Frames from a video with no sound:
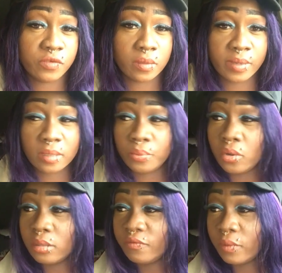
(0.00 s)
for the better
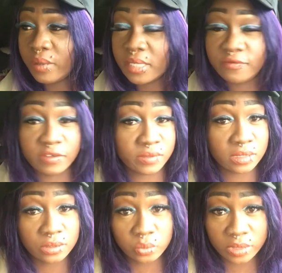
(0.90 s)
part of the past
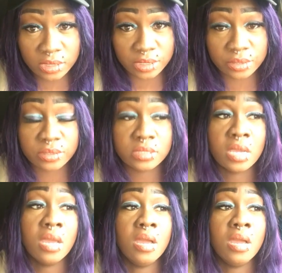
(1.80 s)
15 or 20 years,